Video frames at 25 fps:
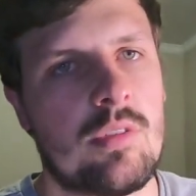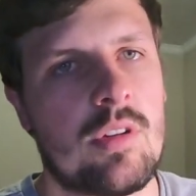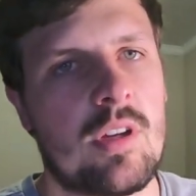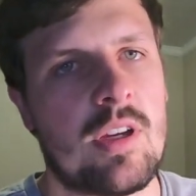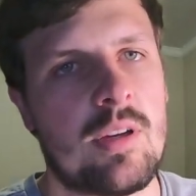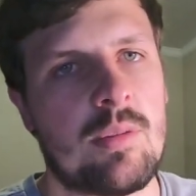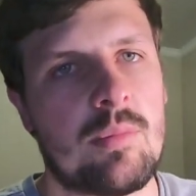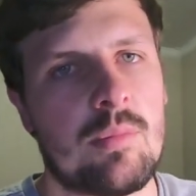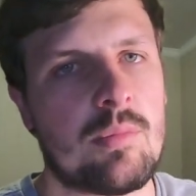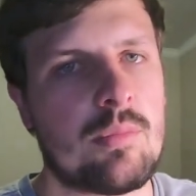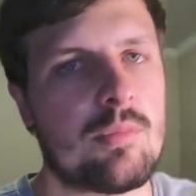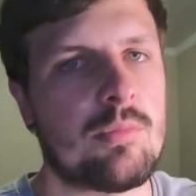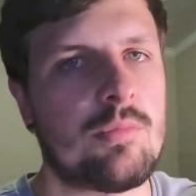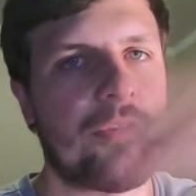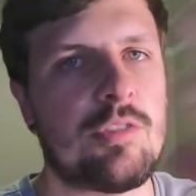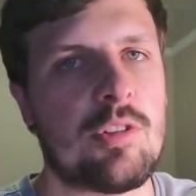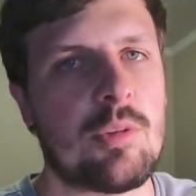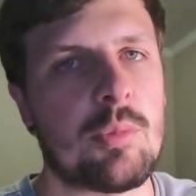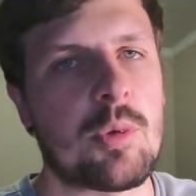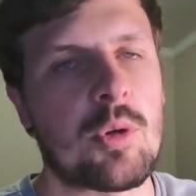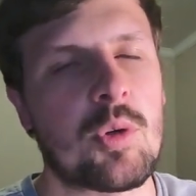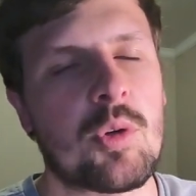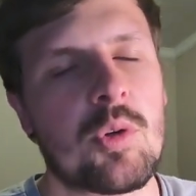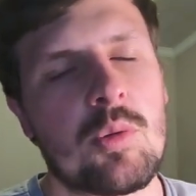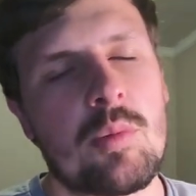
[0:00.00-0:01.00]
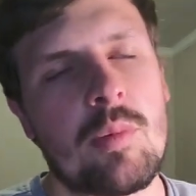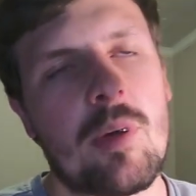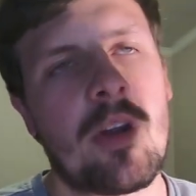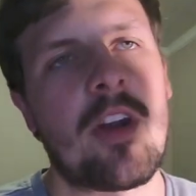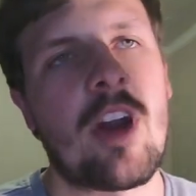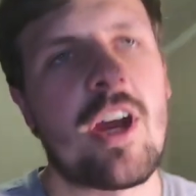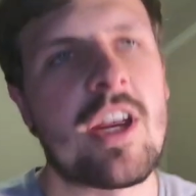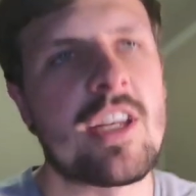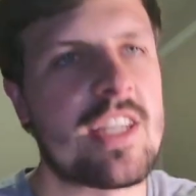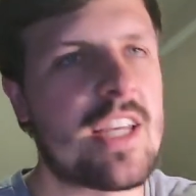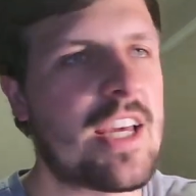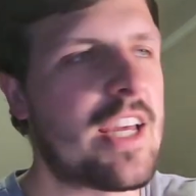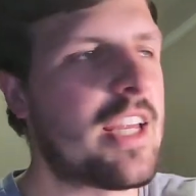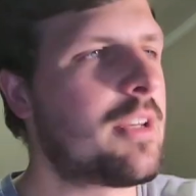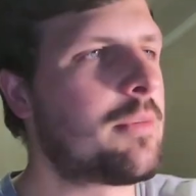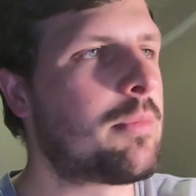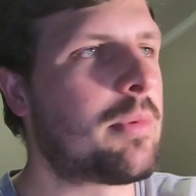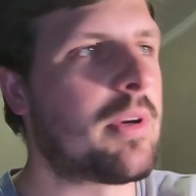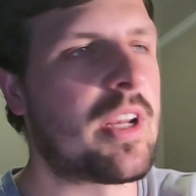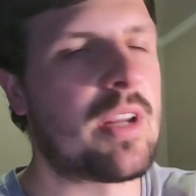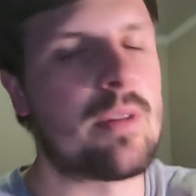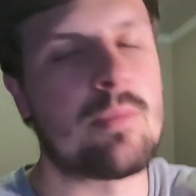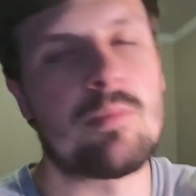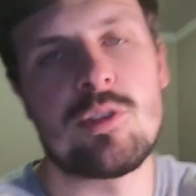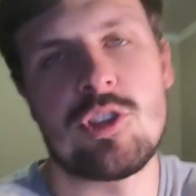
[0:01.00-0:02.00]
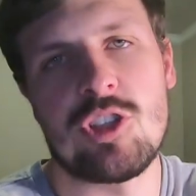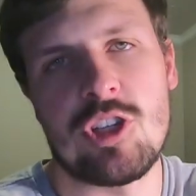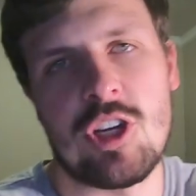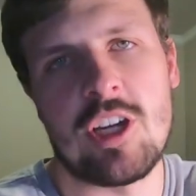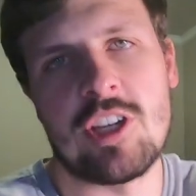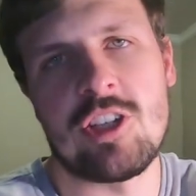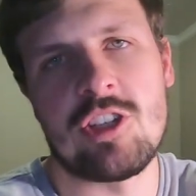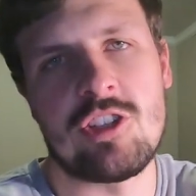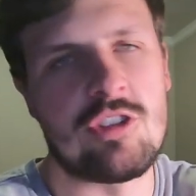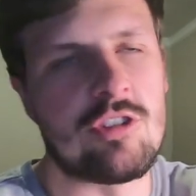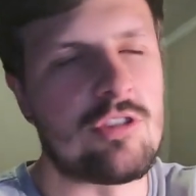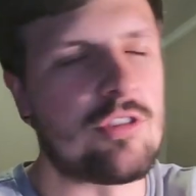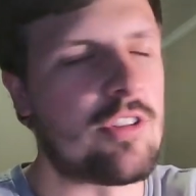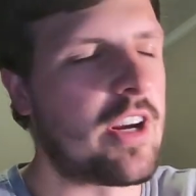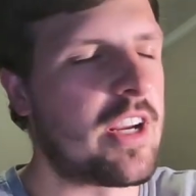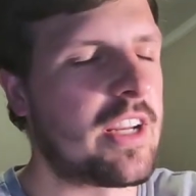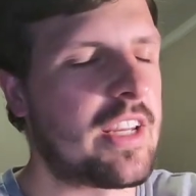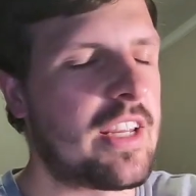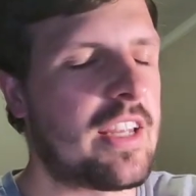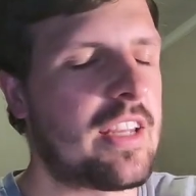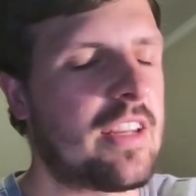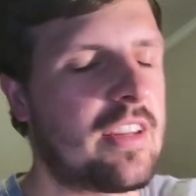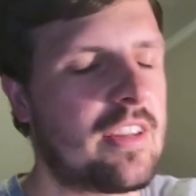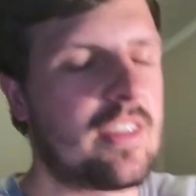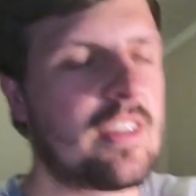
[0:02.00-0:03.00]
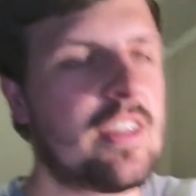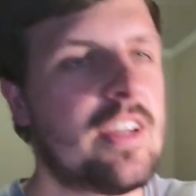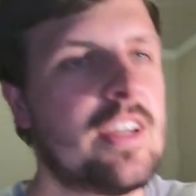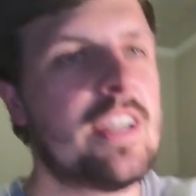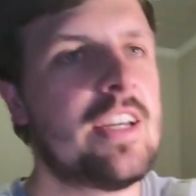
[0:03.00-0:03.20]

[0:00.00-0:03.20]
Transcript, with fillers: I'm filming with my right hand, but I'm I shoot right-handed.